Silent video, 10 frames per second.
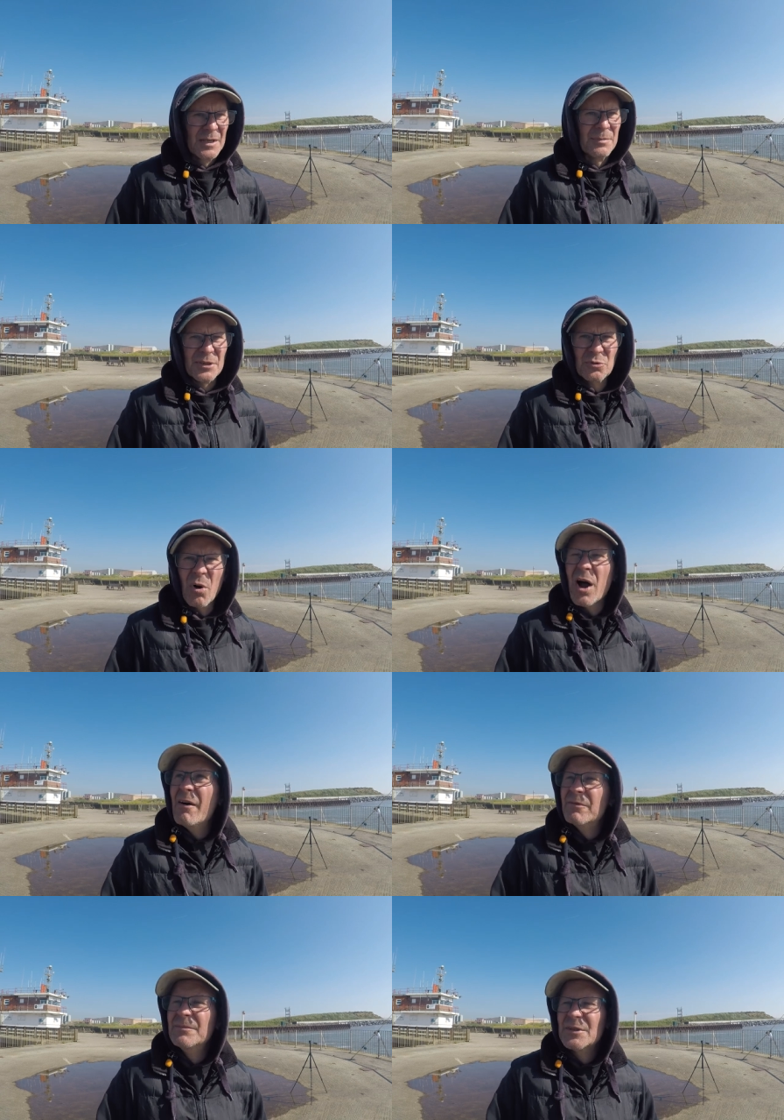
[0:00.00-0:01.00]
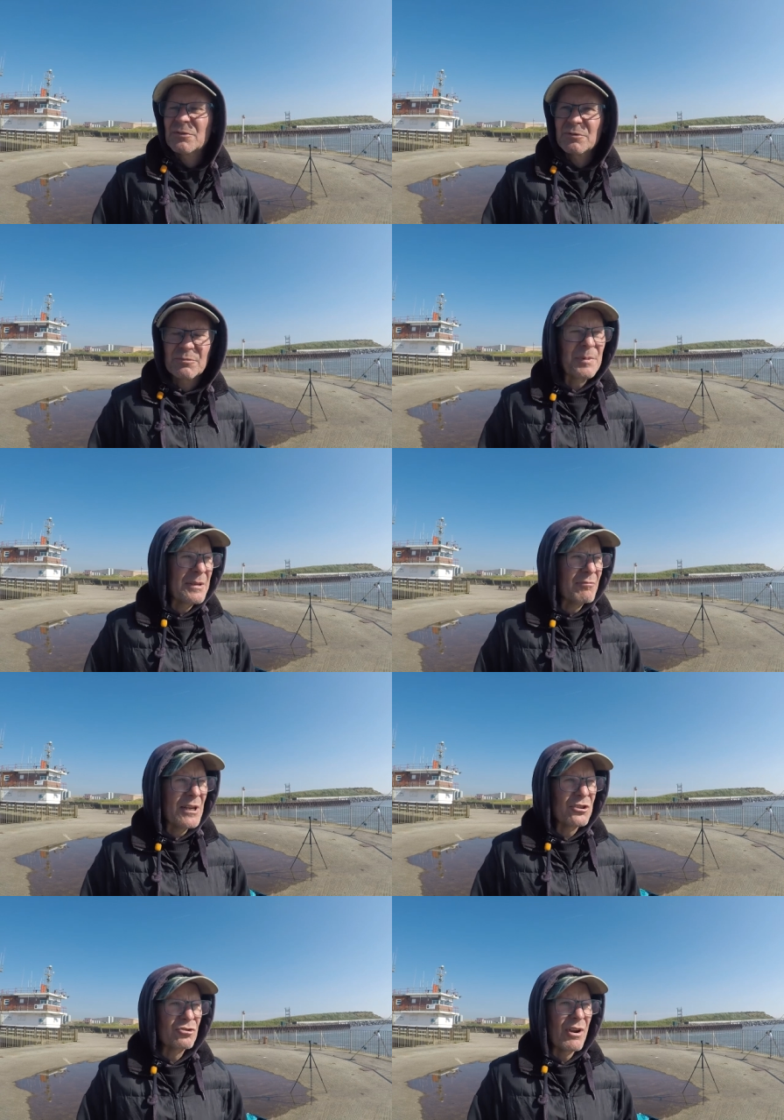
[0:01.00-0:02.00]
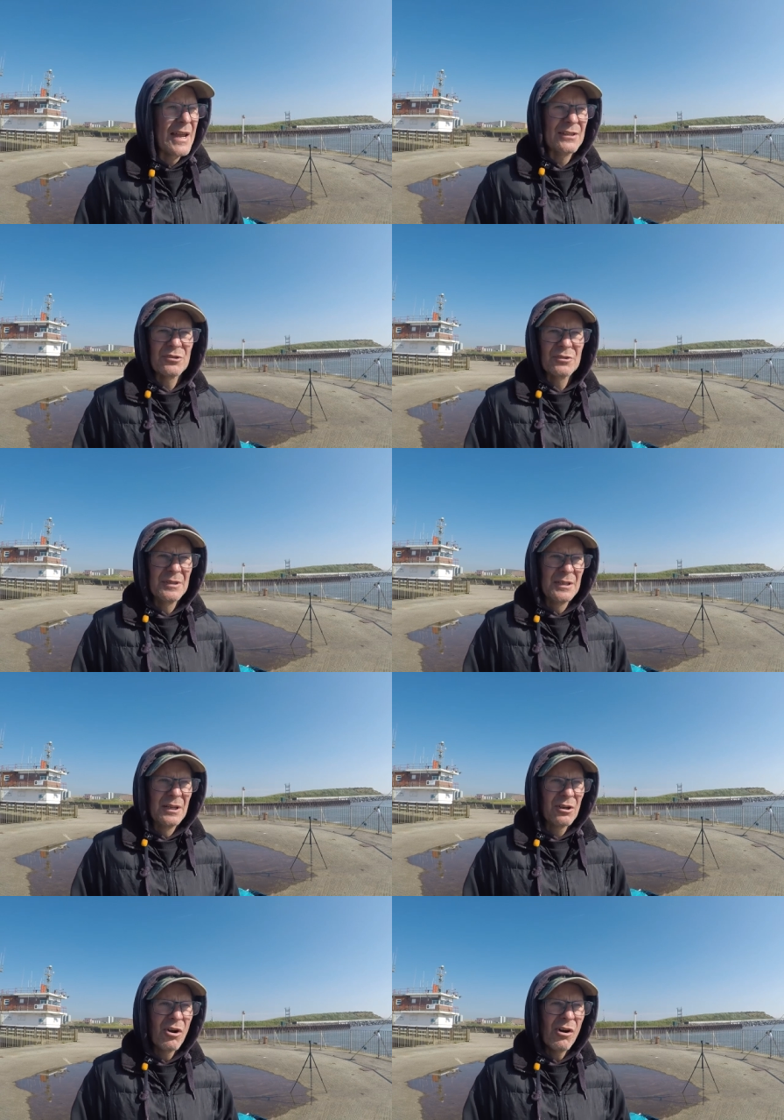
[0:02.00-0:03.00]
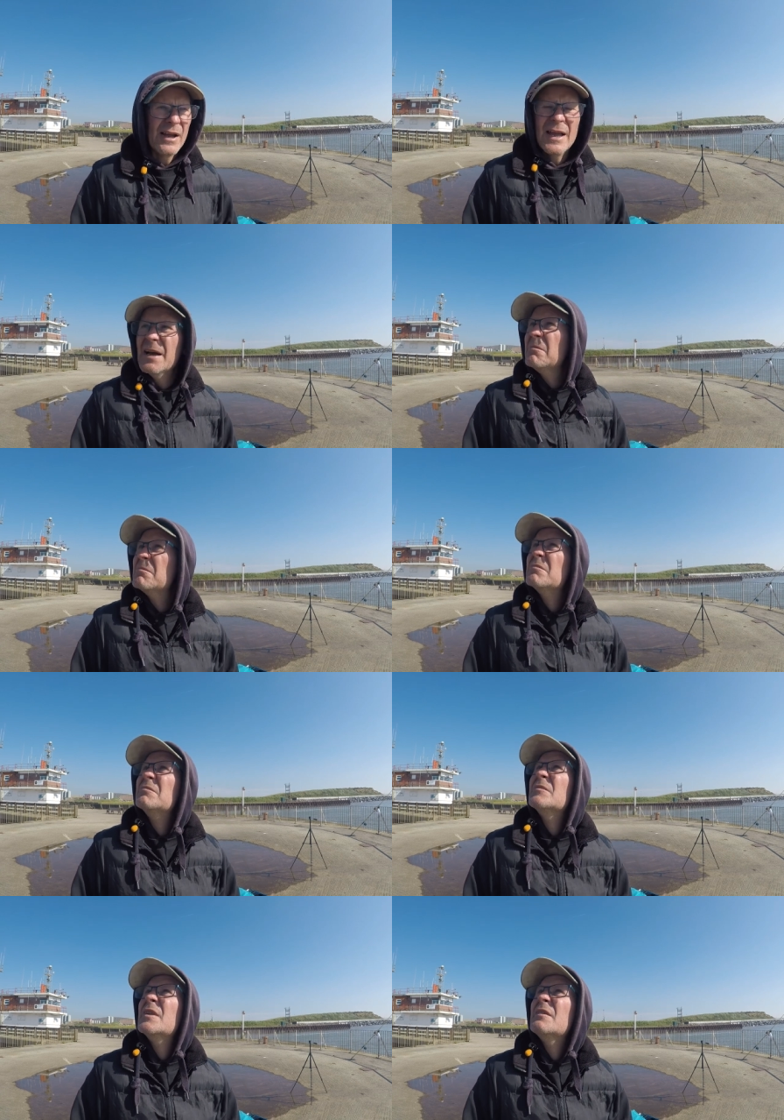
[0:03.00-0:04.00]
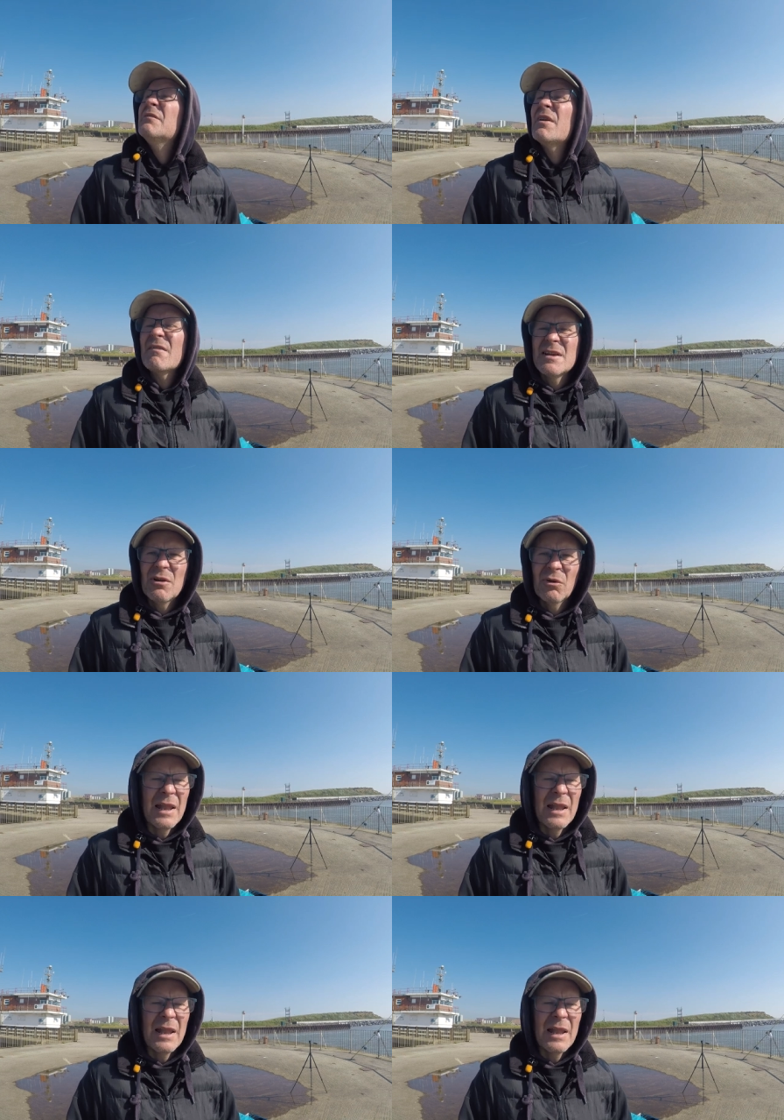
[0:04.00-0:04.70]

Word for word: But it's quite, it's, it's been really strange. I got here very little